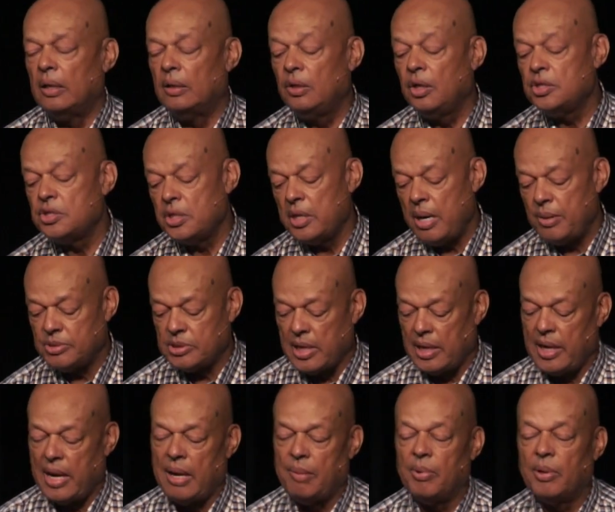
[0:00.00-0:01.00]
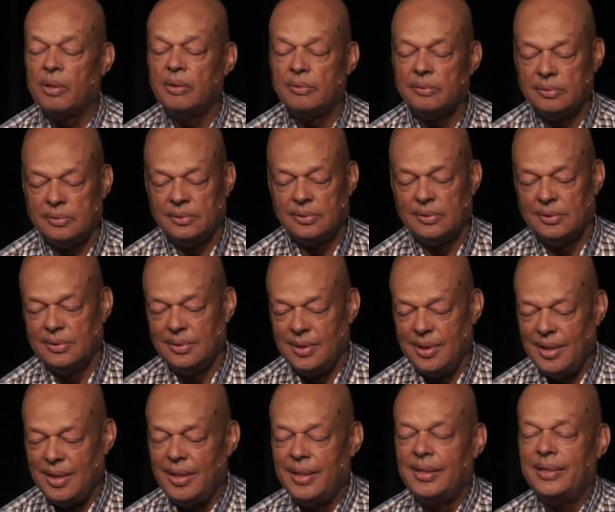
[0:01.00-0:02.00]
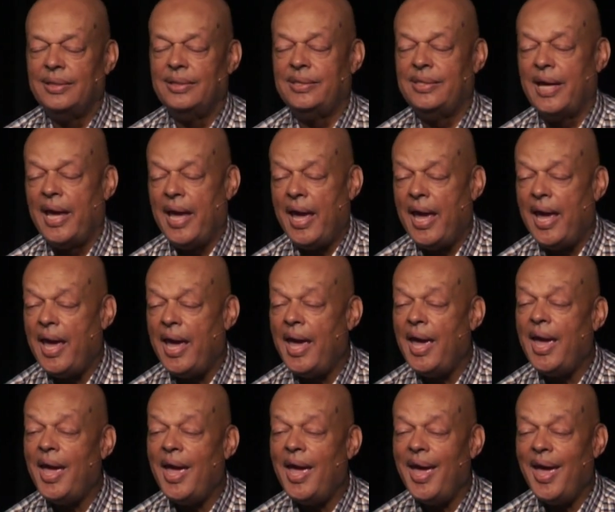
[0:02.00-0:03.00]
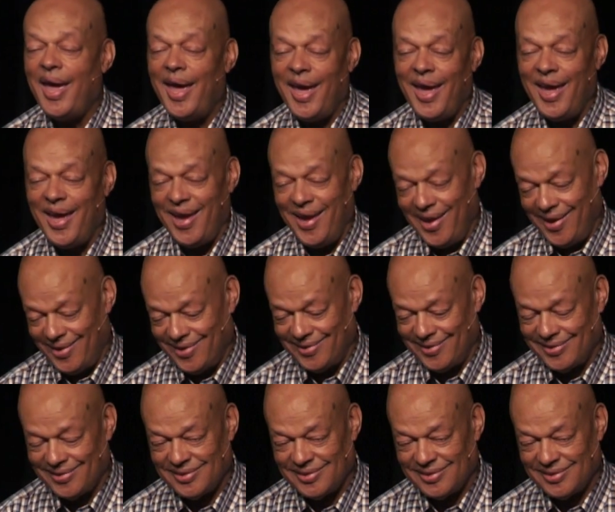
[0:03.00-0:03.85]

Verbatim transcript: Look at your neighbor and say, neighbor. Dang.